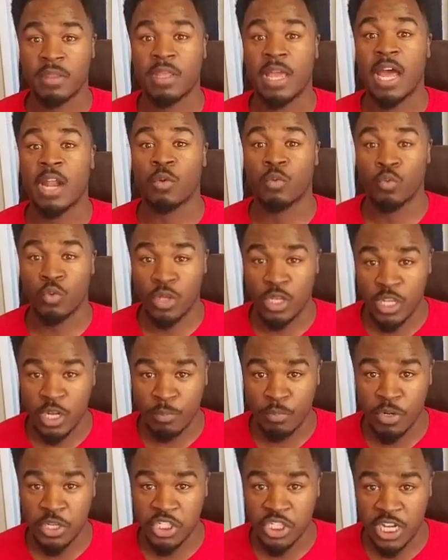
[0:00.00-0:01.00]
I really
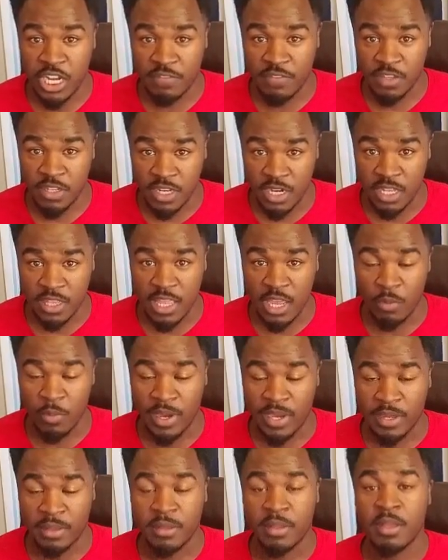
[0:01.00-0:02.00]
appreciate if you did it that
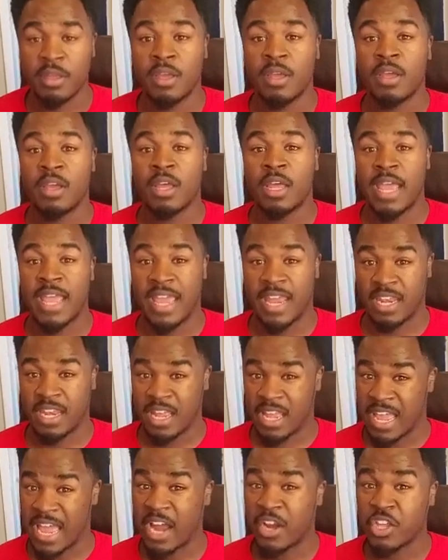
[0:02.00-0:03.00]
way. And
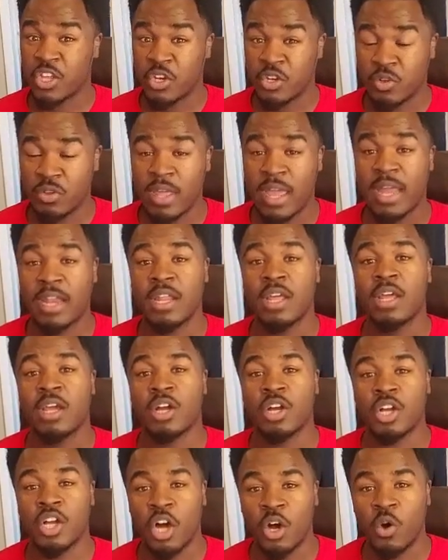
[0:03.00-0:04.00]
how do you do that?
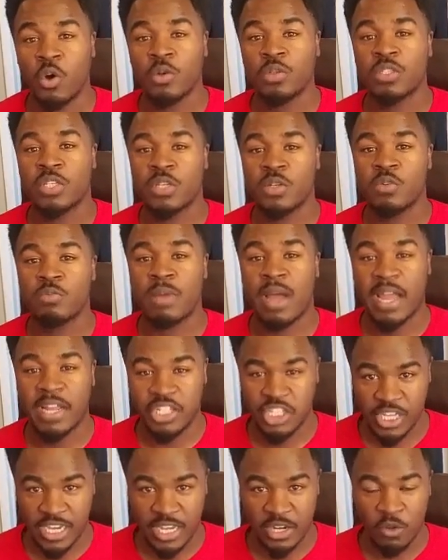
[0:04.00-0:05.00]
Go to my
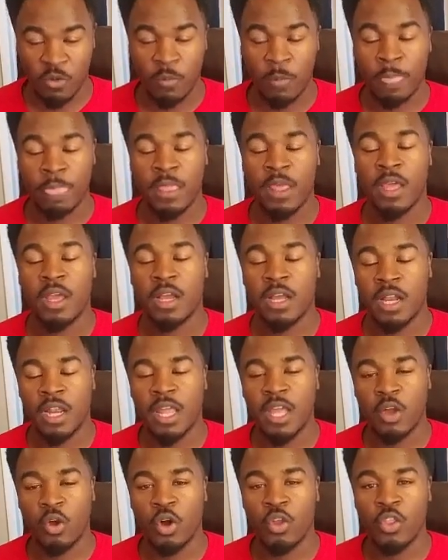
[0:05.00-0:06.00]
channel,
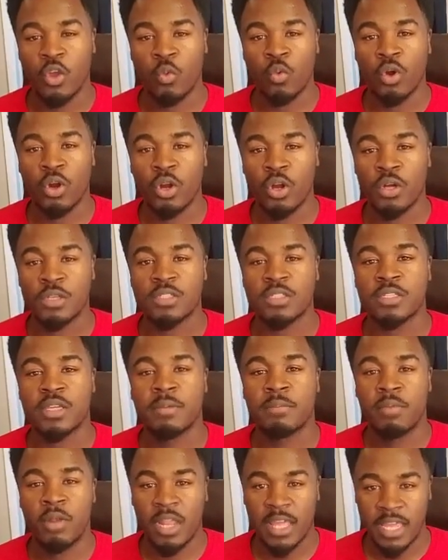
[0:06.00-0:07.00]
click on the words
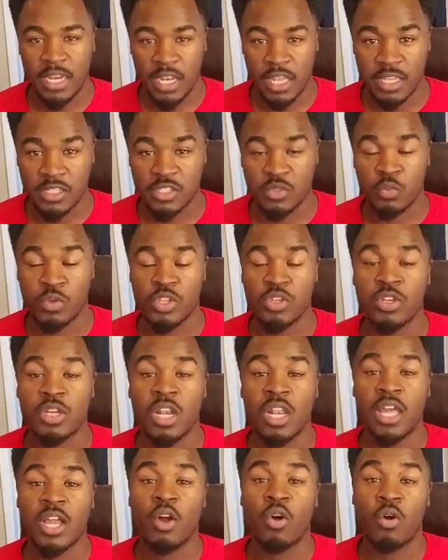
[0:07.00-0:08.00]
playlist. When you
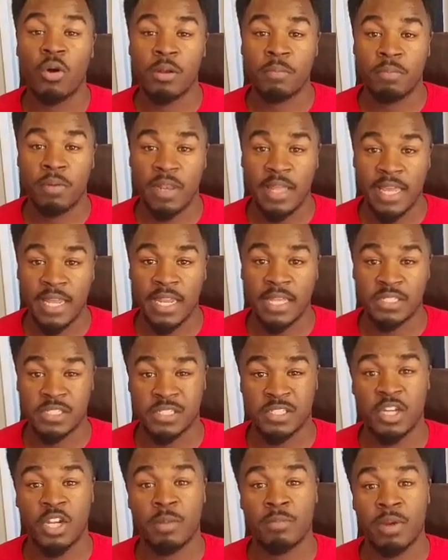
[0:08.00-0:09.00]
click on playlist,
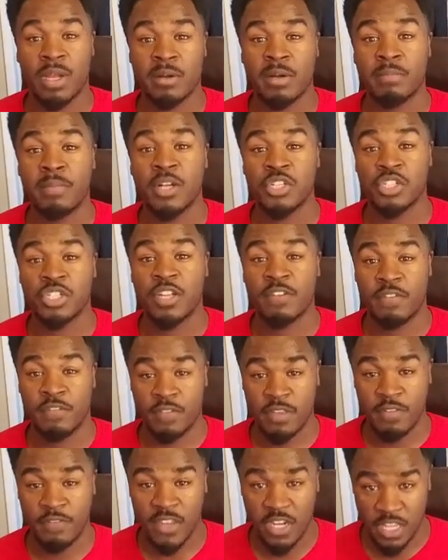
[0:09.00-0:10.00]
it's going to bring up a bunch of
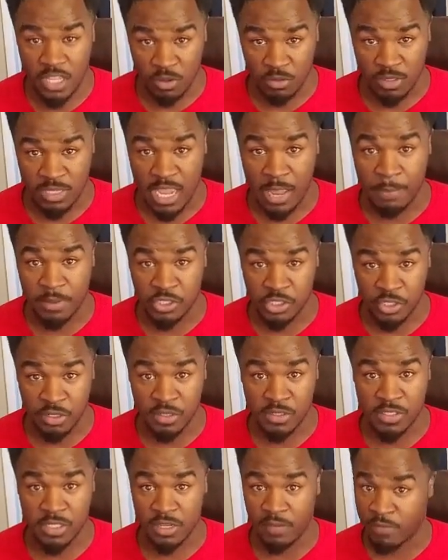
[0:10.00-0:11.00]
different video topics. You're
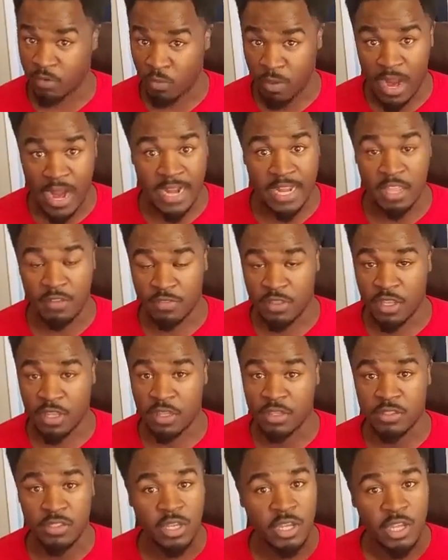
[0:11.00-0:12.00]
going to see a variety of things.